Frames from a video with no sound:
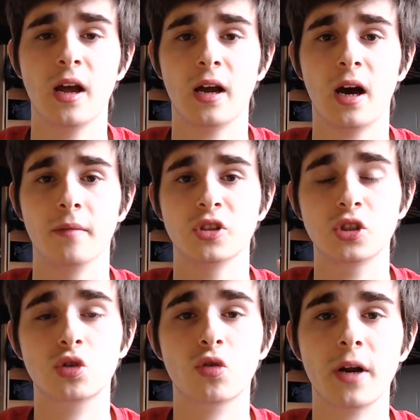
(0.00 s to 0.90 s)

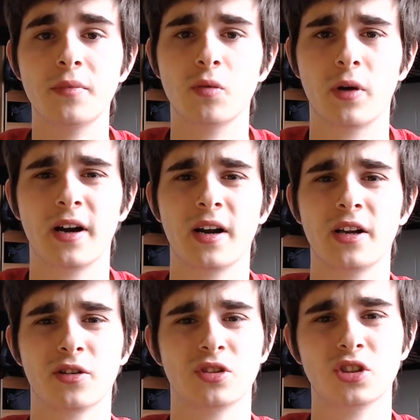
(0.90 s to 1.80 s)
script, where you're
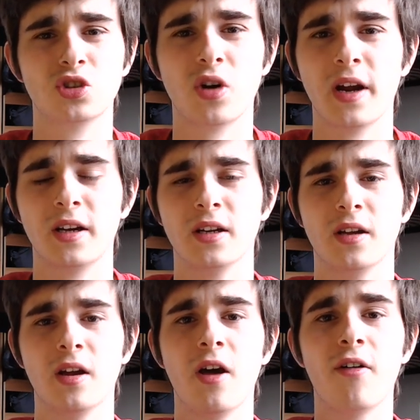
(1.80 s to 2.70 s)
just trying to
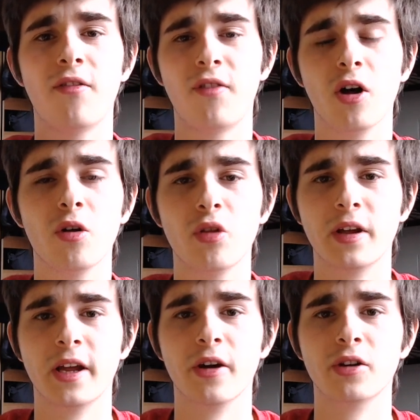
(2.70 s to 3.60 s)
follow the
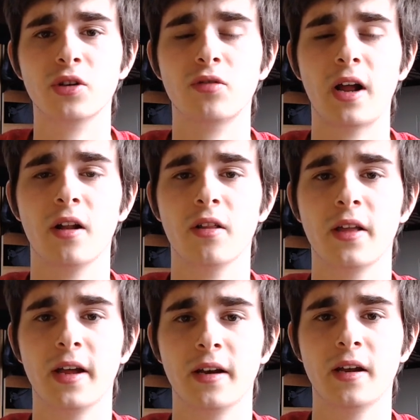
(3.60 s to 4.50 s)
character rather than